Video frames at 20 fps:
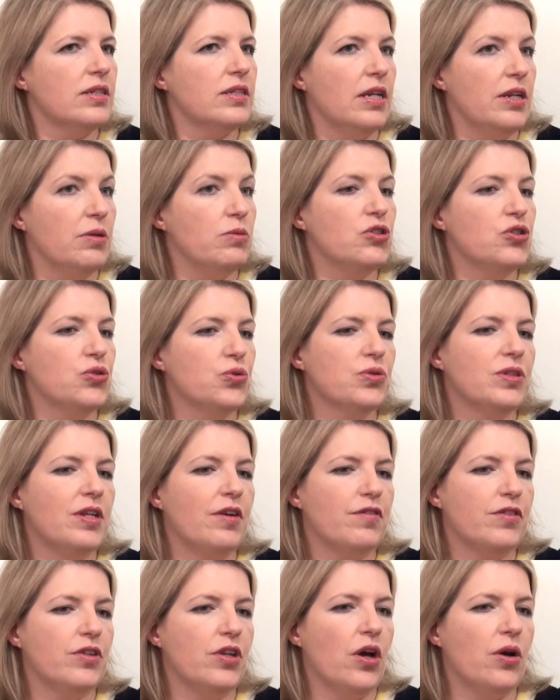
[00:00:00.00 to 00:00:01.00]
and it was You'll
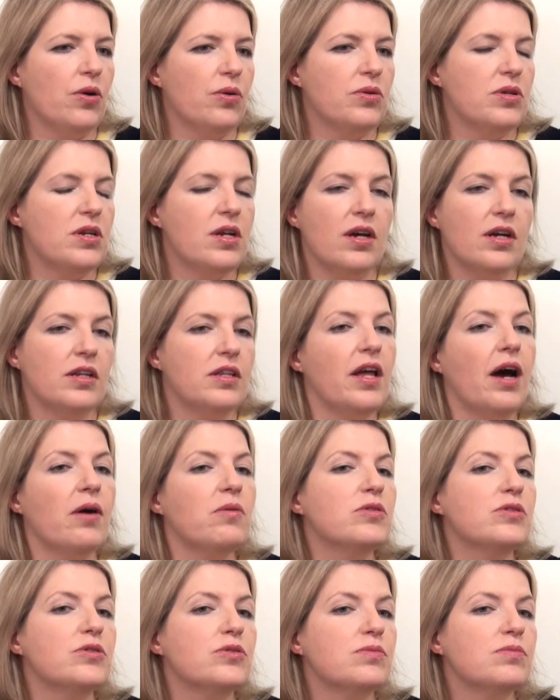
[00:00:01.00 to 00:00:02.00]
Never Know, and, and that
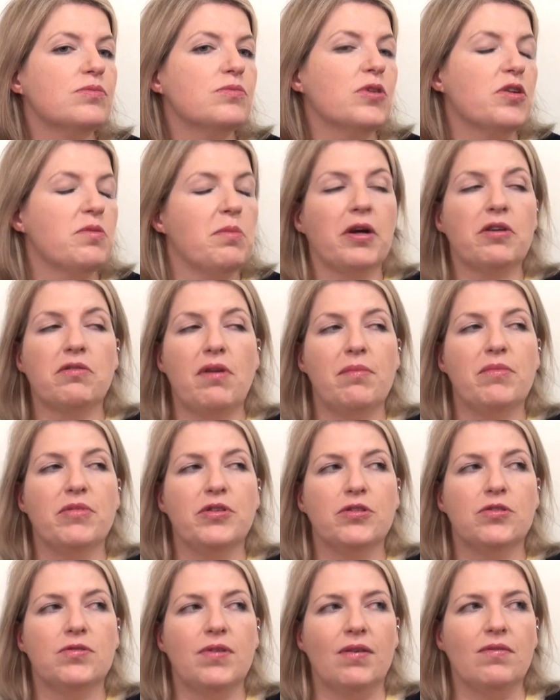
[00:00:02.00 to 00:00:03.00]
was one of my
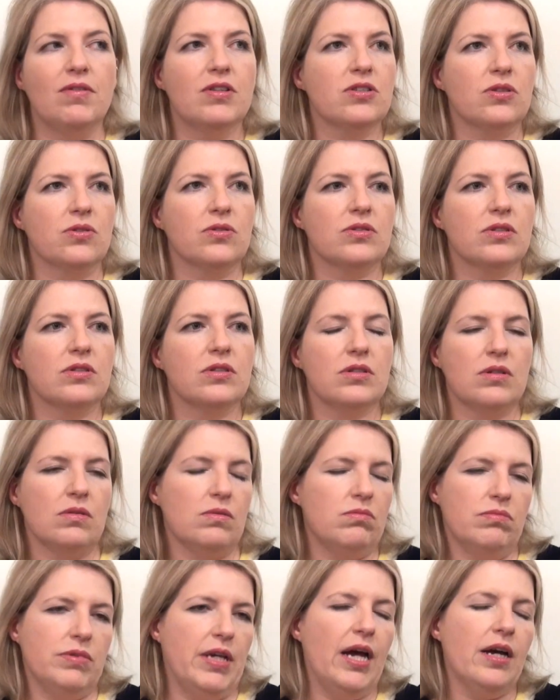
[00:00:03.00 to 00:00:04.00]
grandmother's favourite songs. And so,
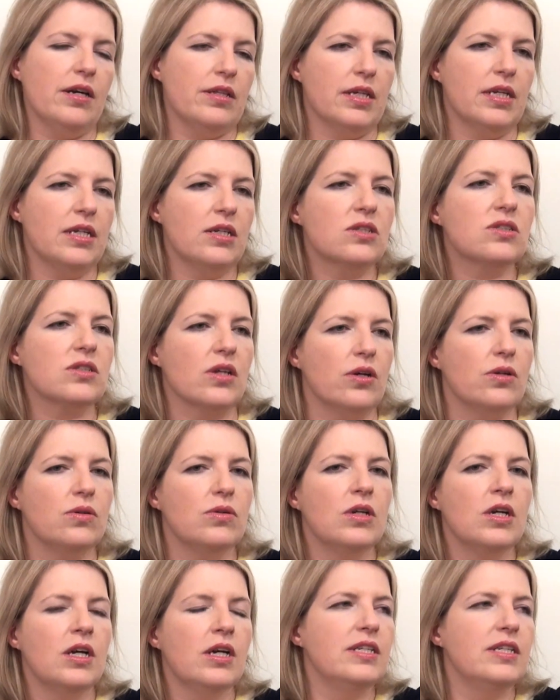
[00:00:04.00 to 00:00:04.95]
yeah, I think so.